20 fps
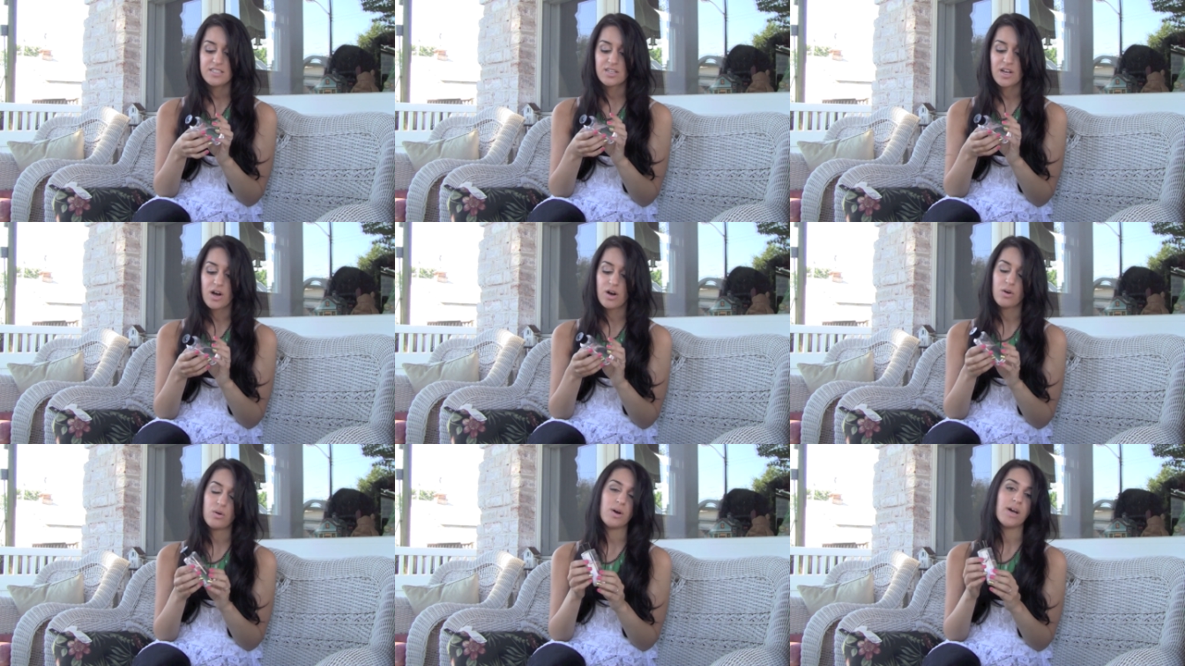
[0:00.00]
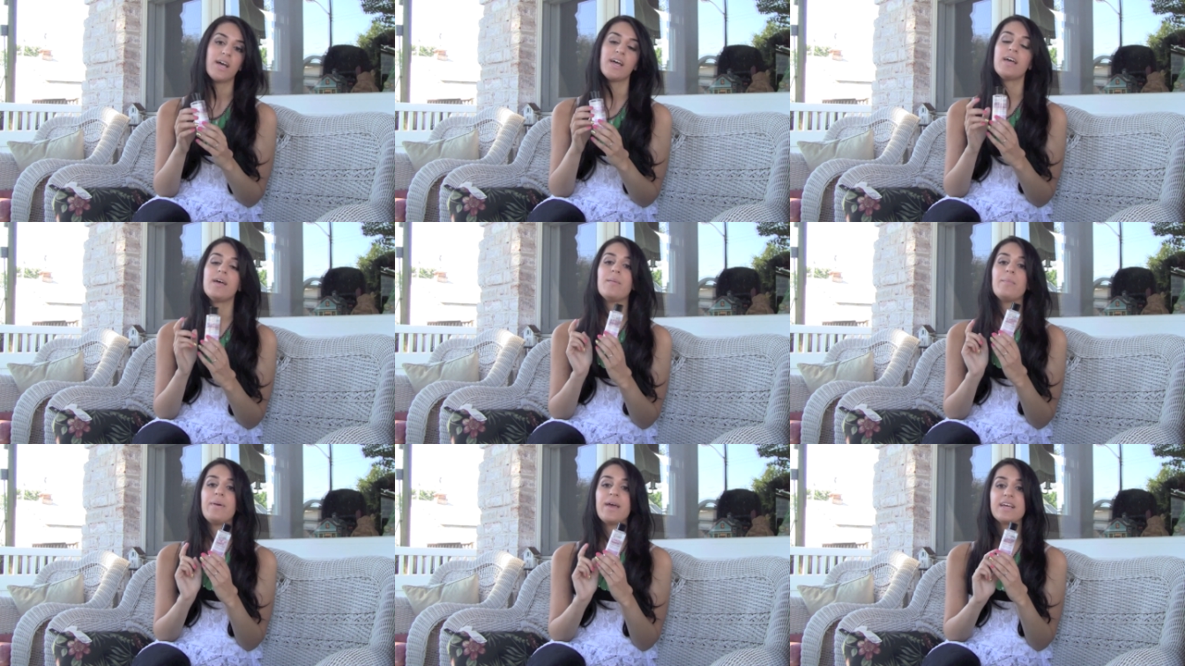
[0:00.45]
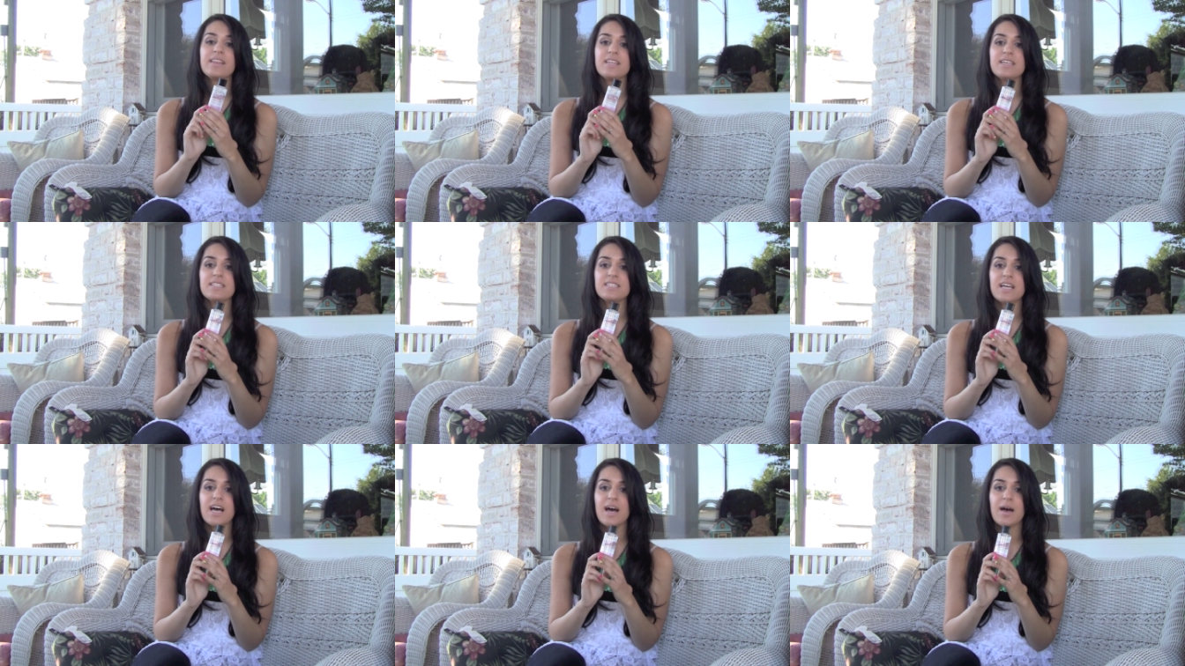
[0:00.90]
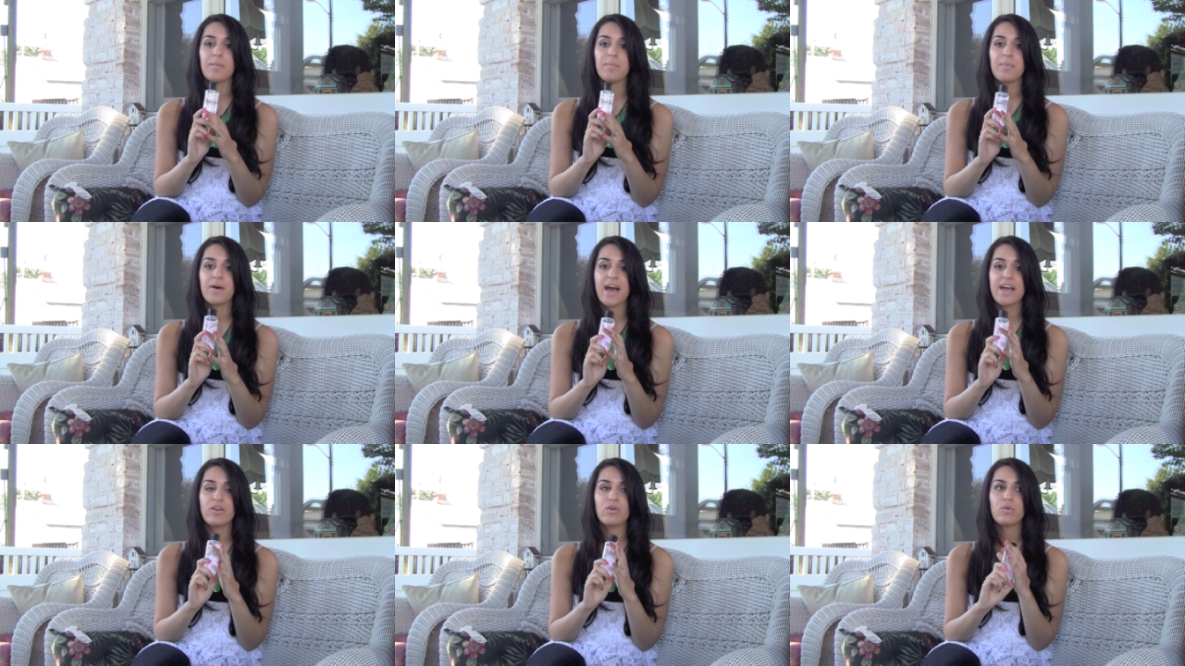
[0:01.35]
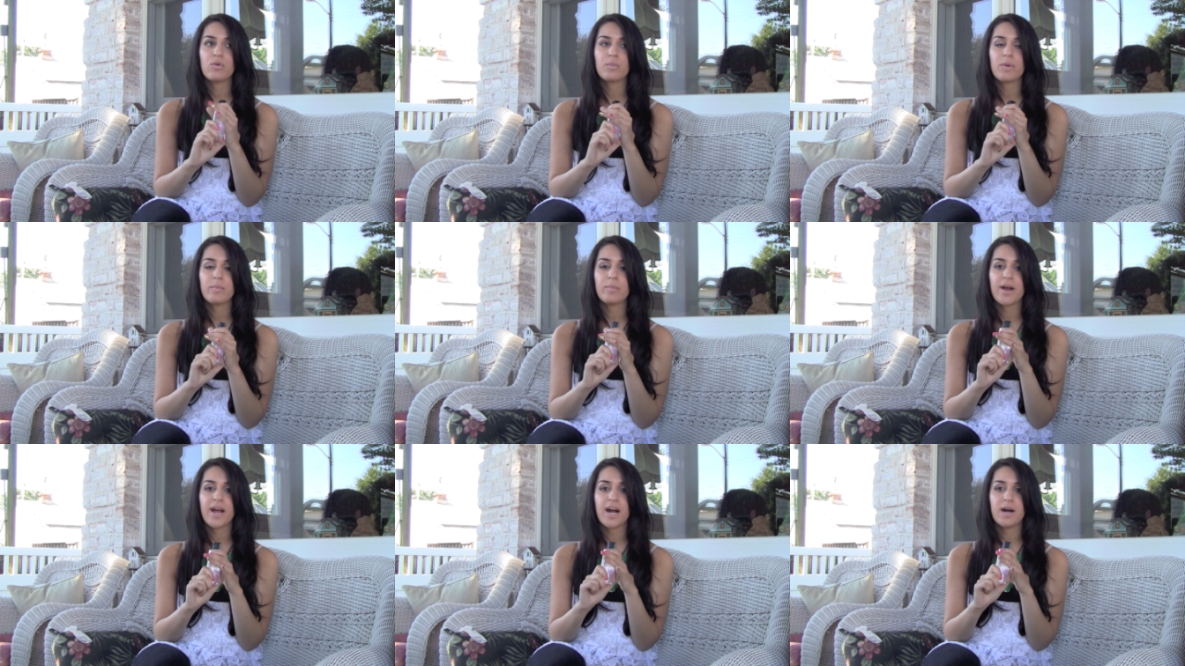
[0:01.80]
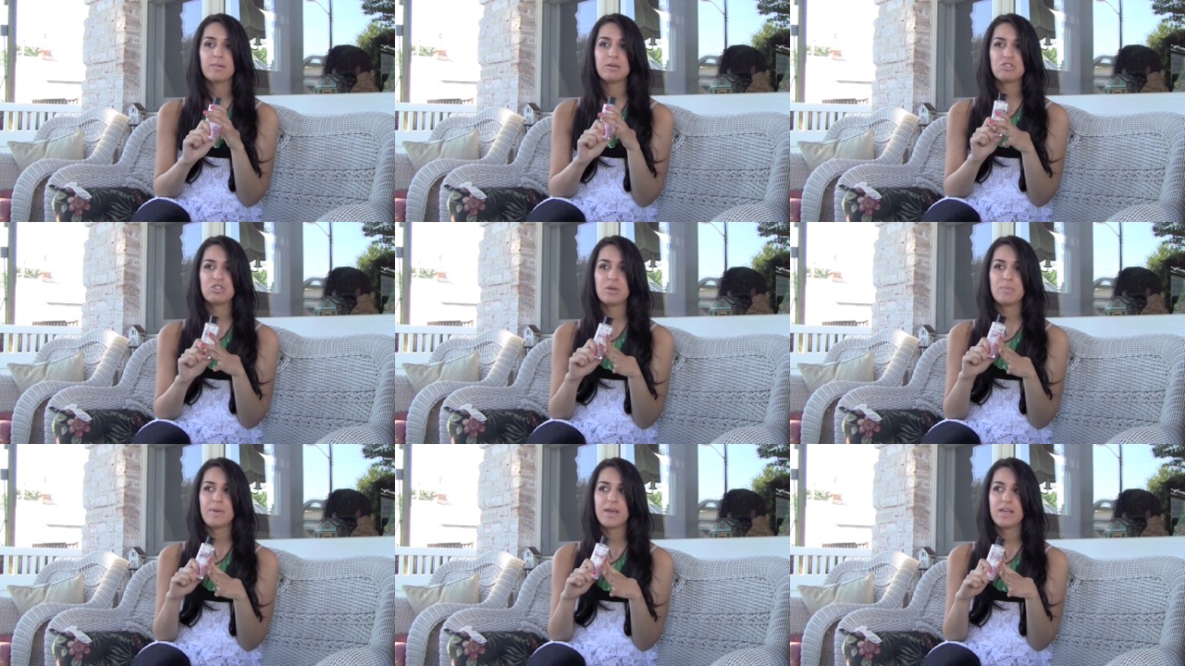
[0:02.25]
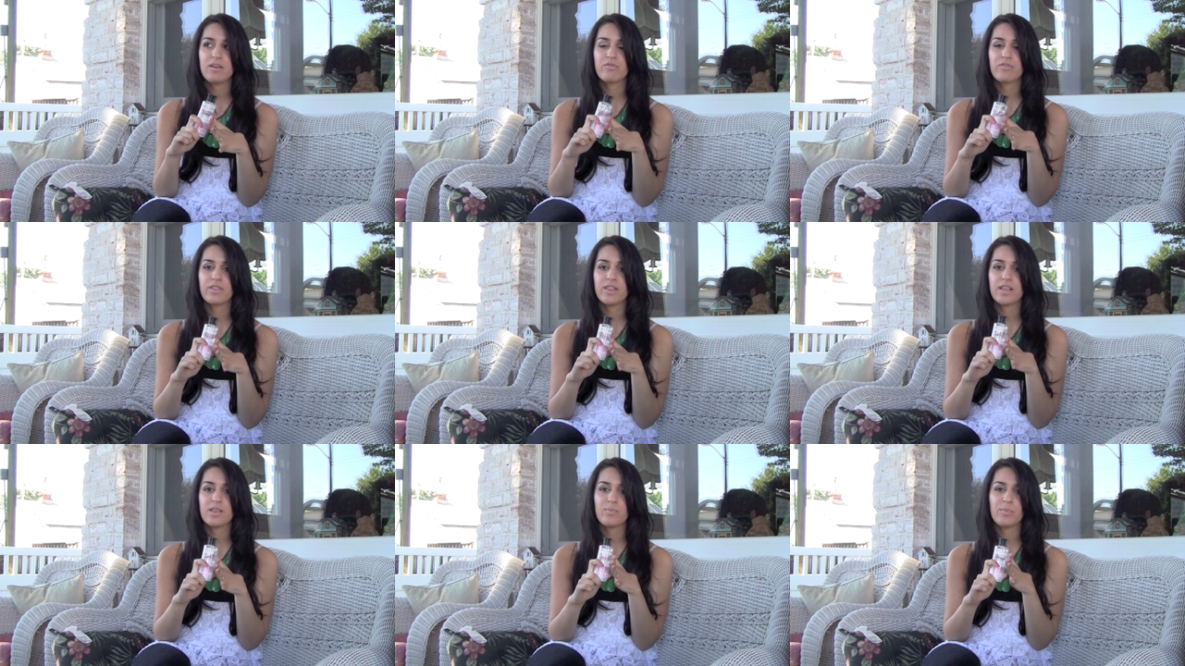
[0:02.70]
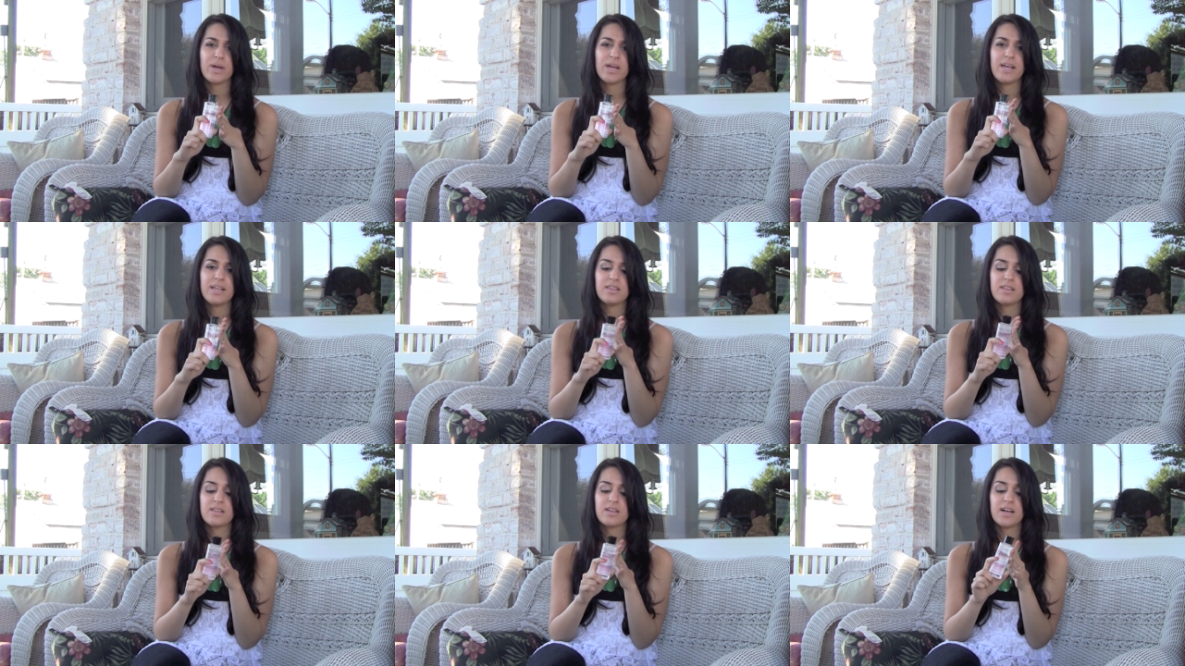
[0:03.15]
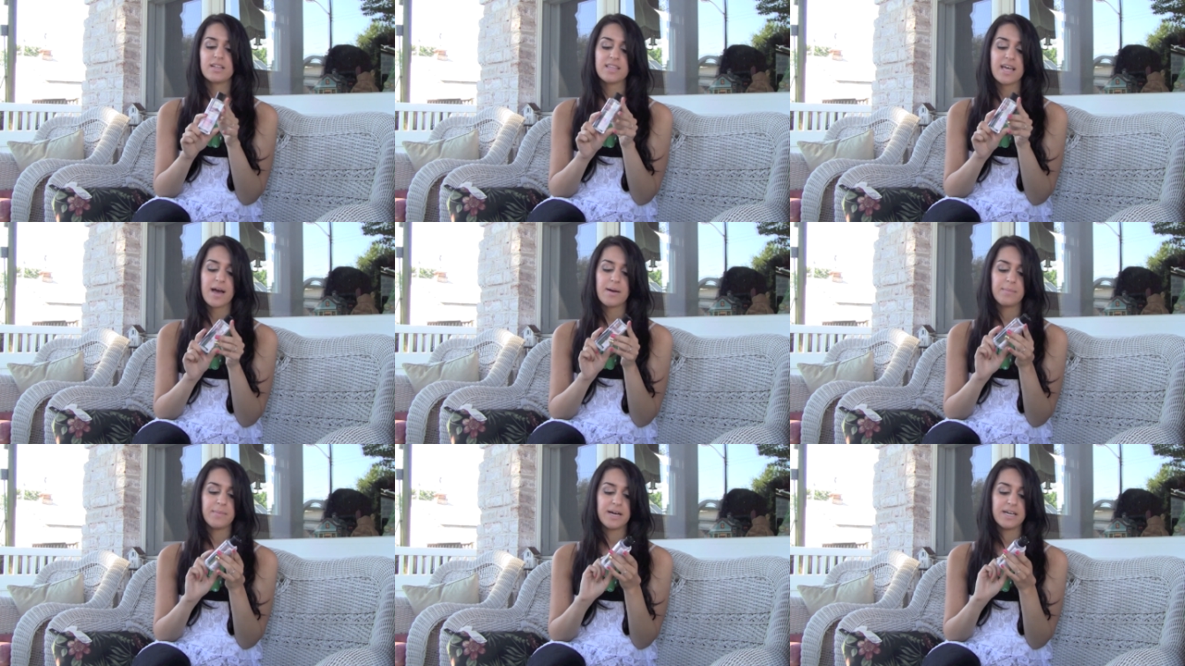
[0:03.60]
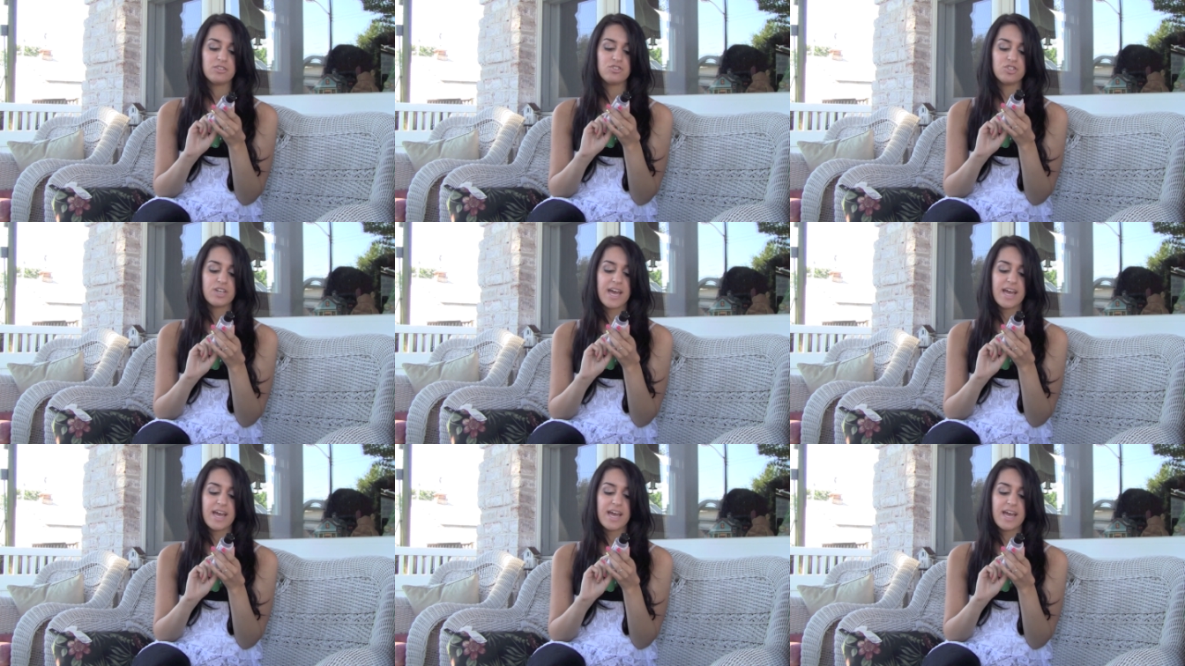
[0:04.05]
So pick this up. I don't remember how much I paid for this, but it's not that much.